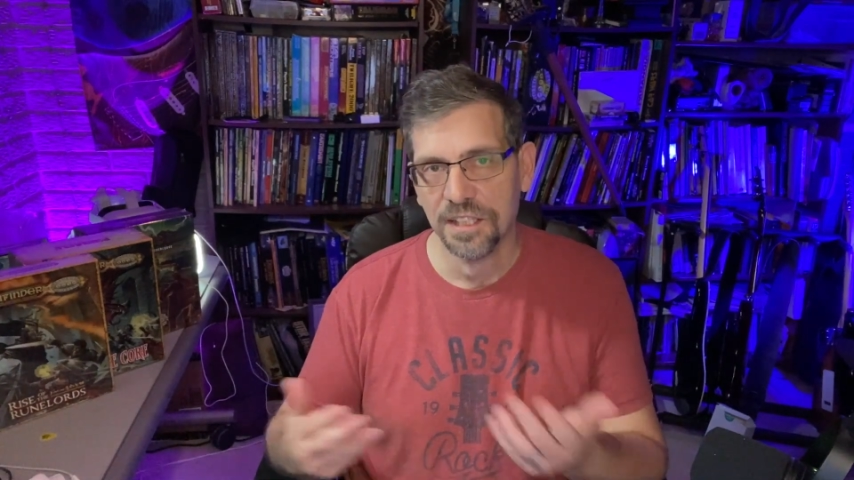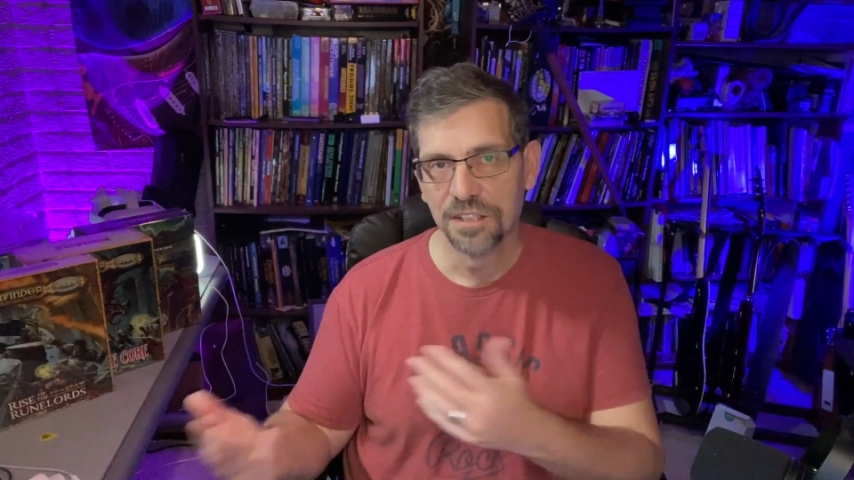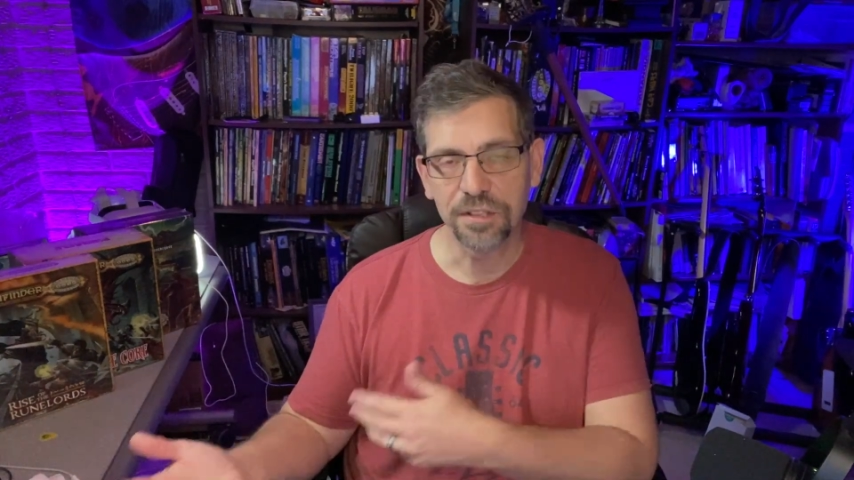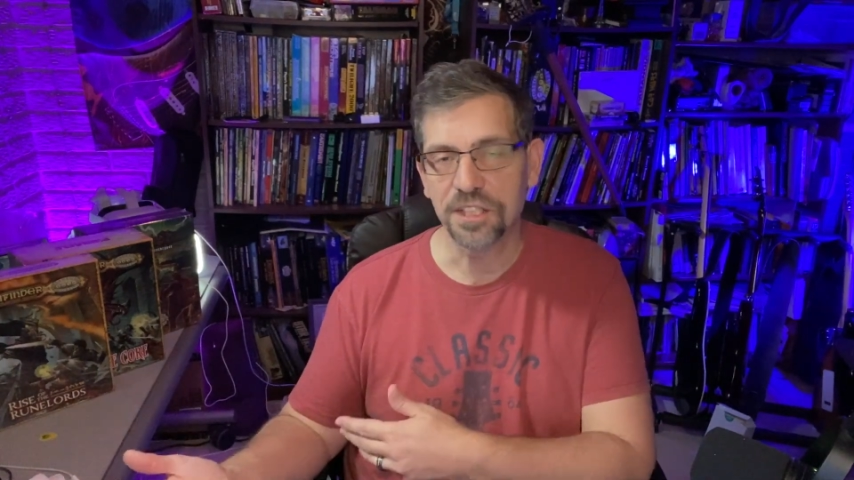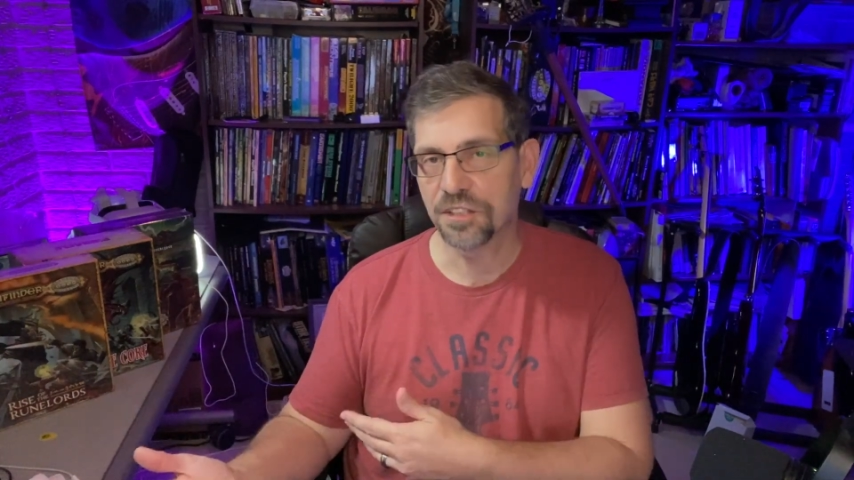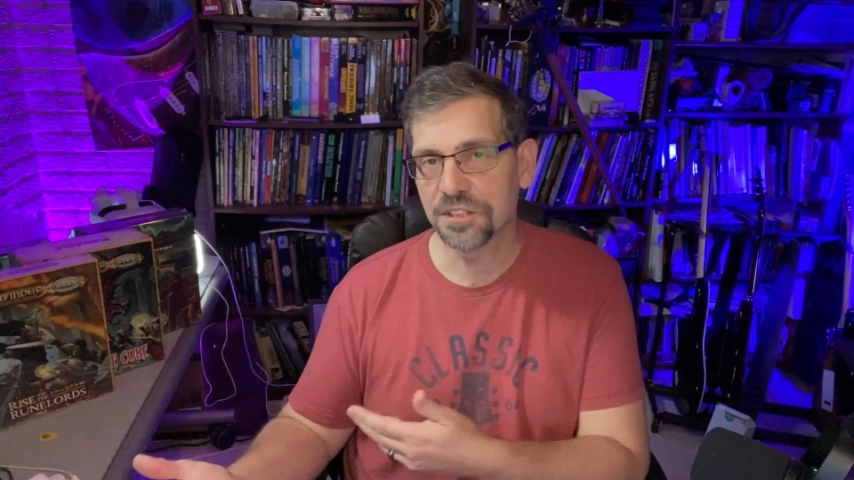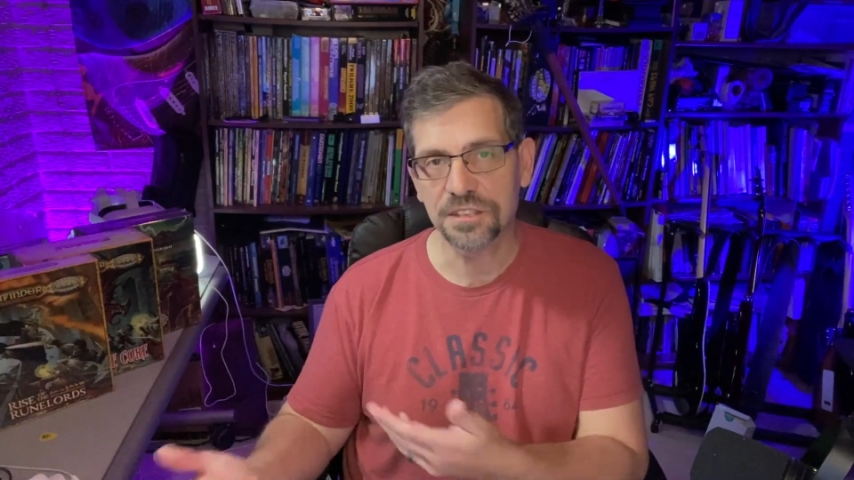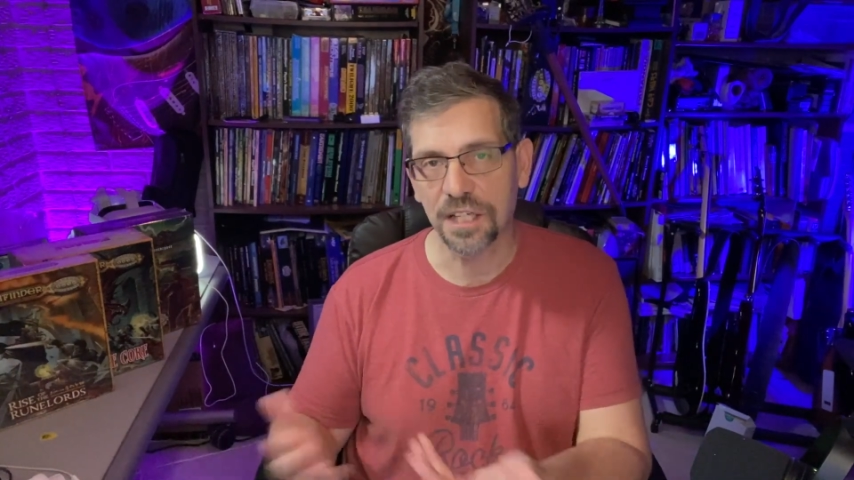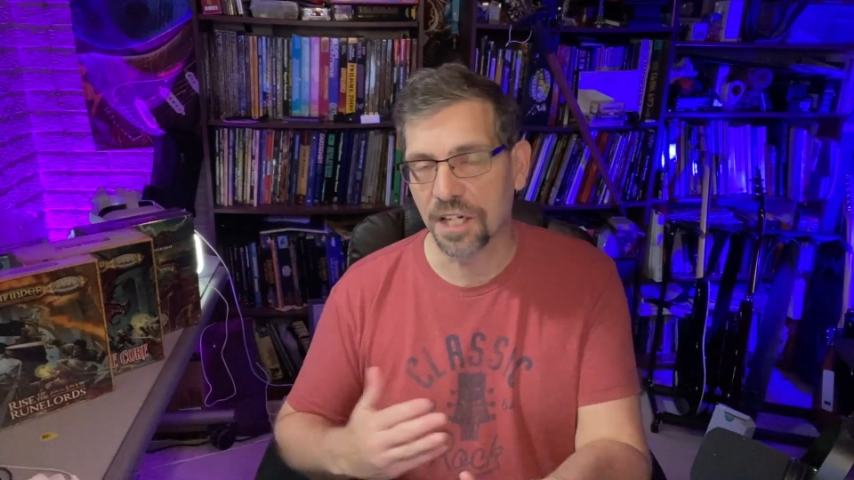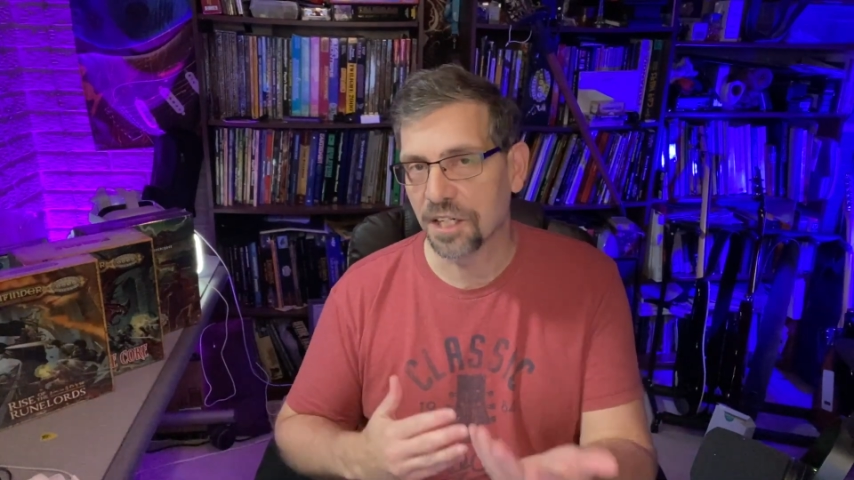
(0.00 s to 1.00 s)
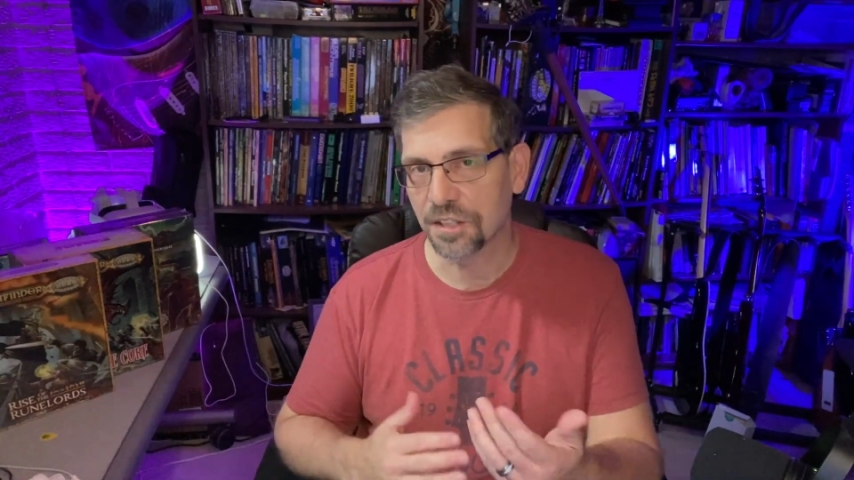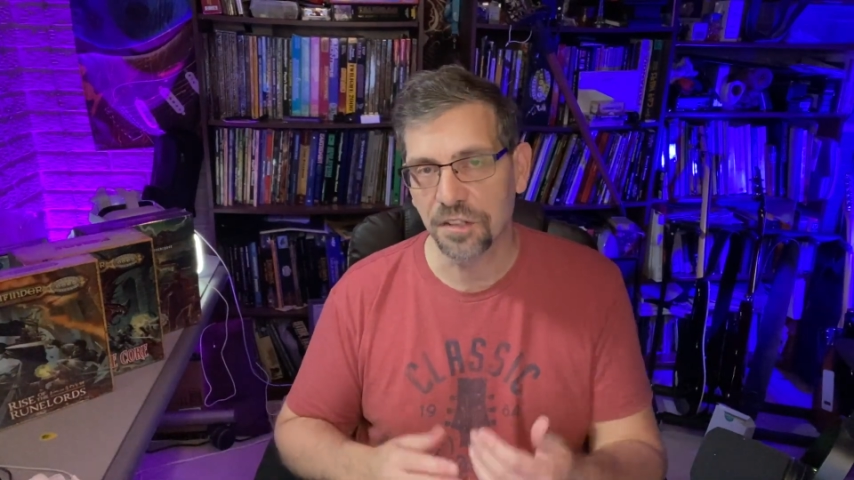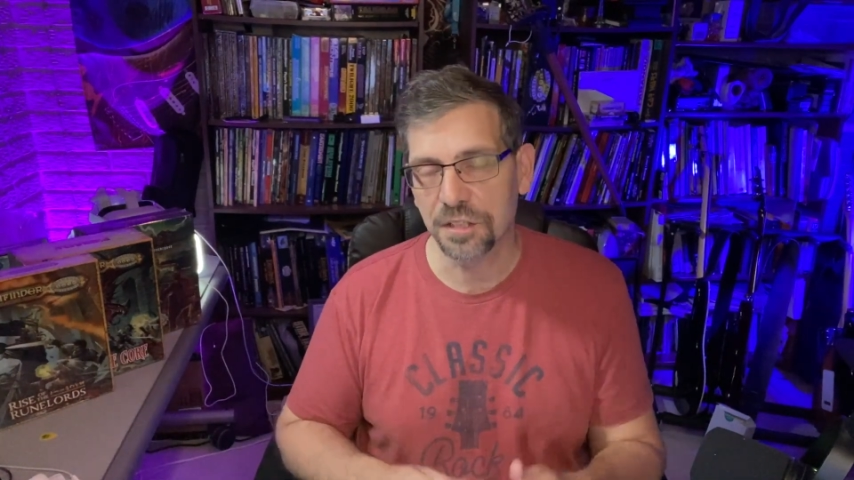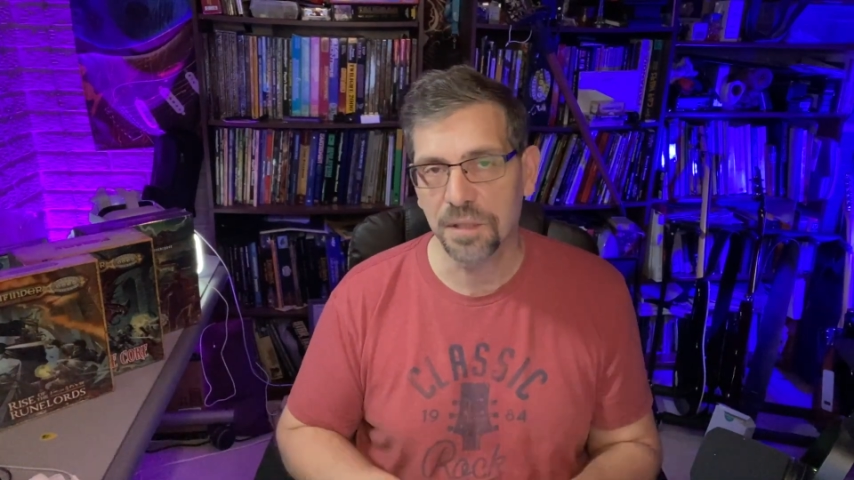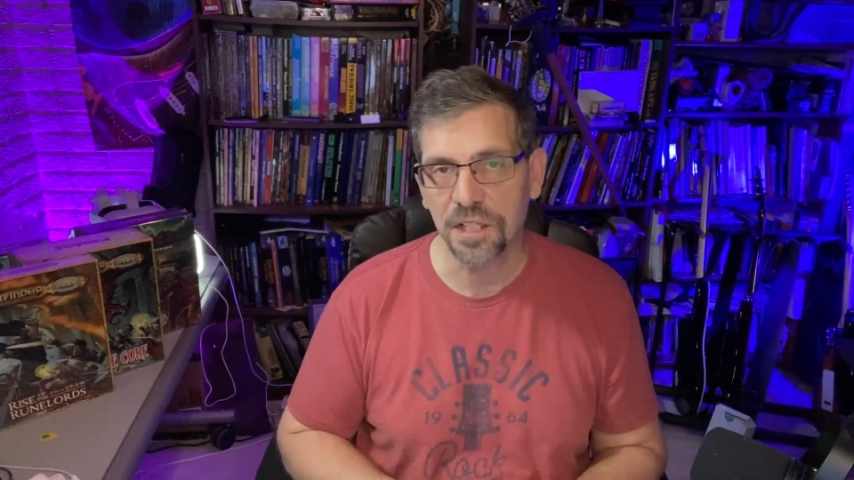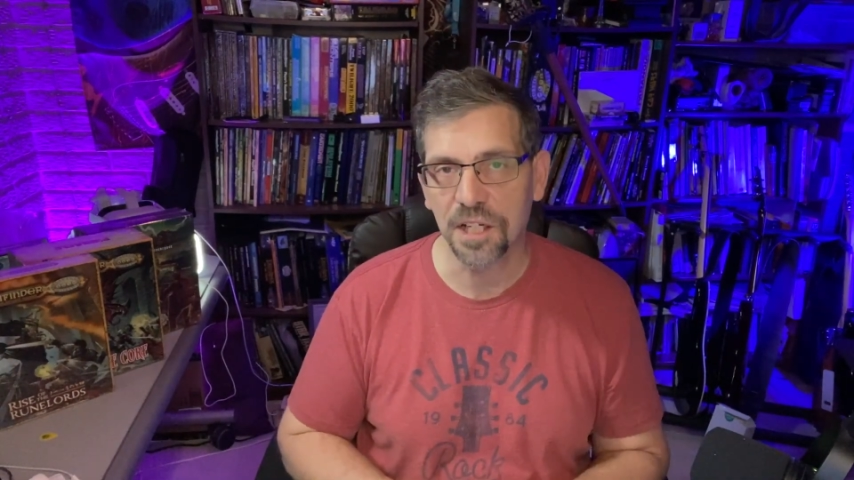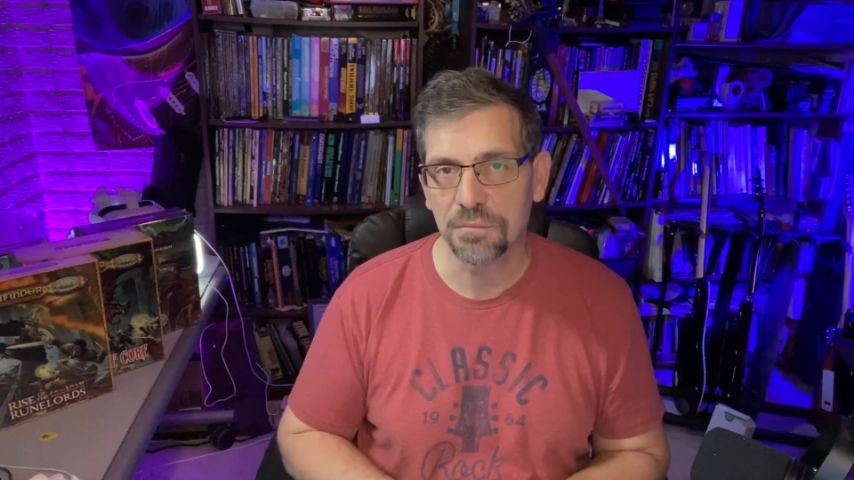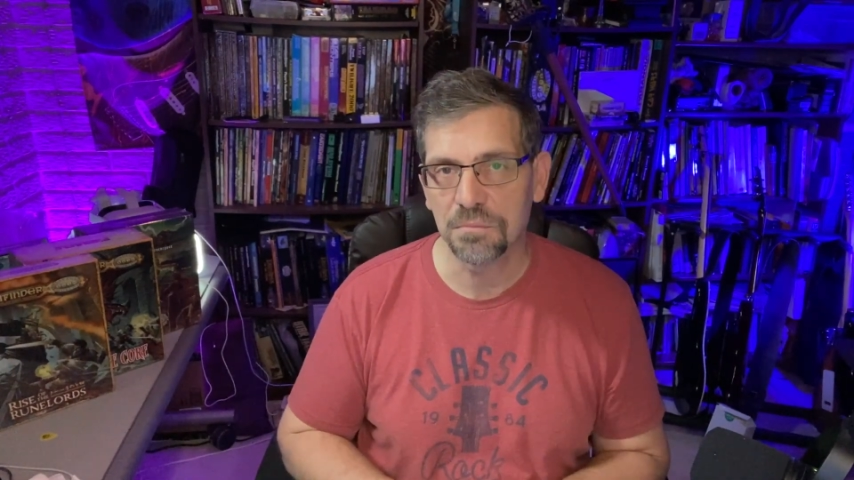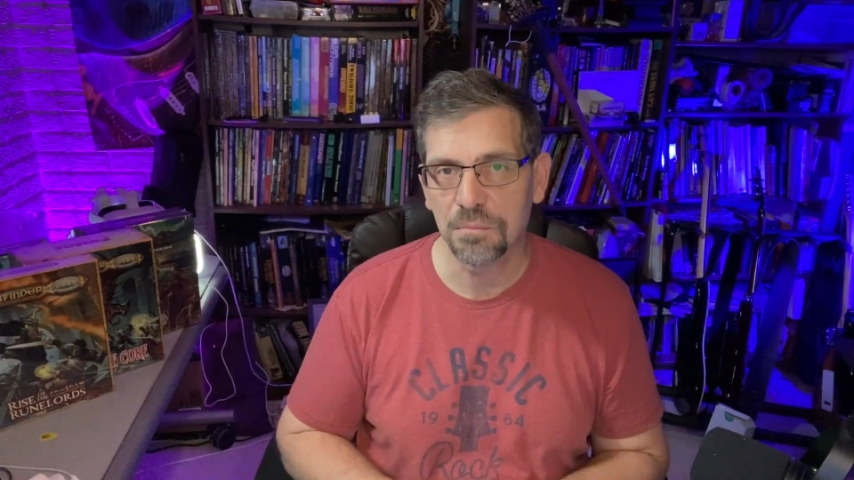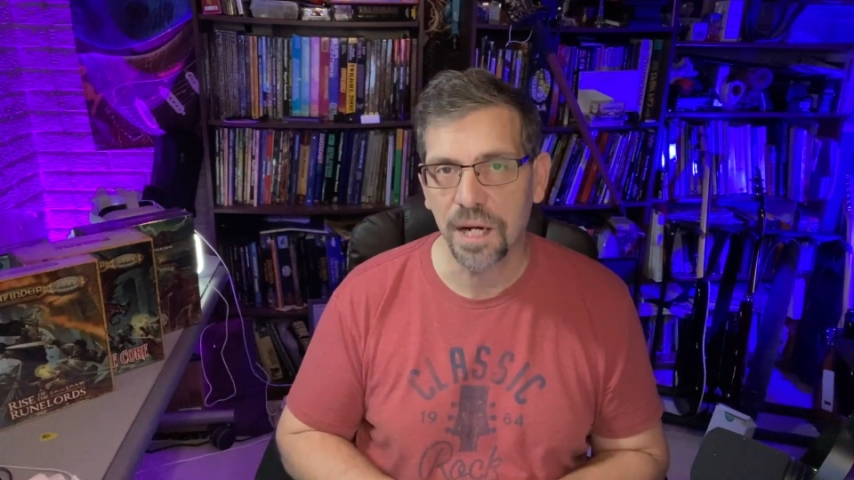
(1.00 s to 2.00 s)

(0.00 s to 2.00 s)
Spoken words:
creatures are going to become